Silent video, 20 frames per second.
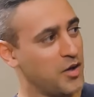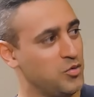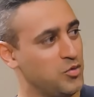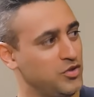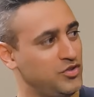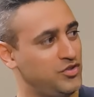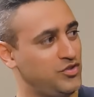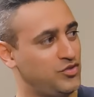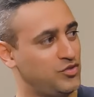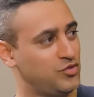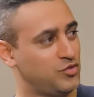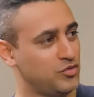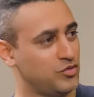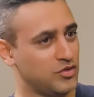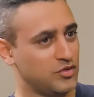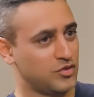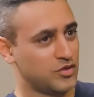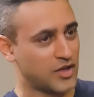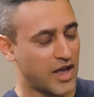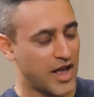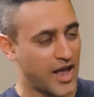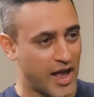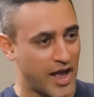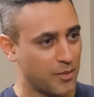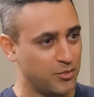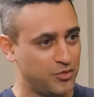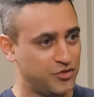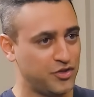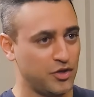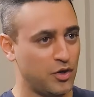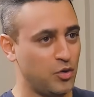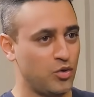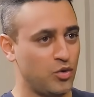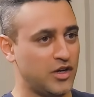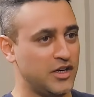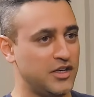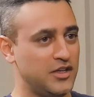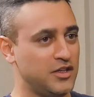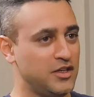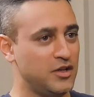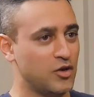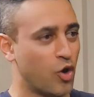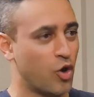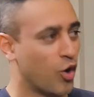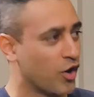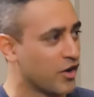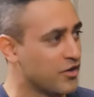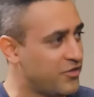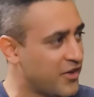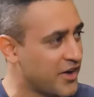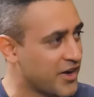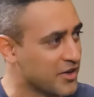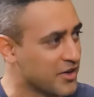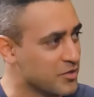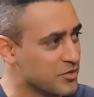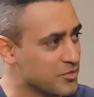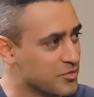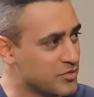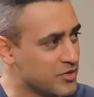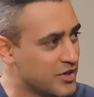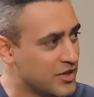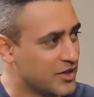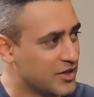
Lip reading: I was absolutely horrified.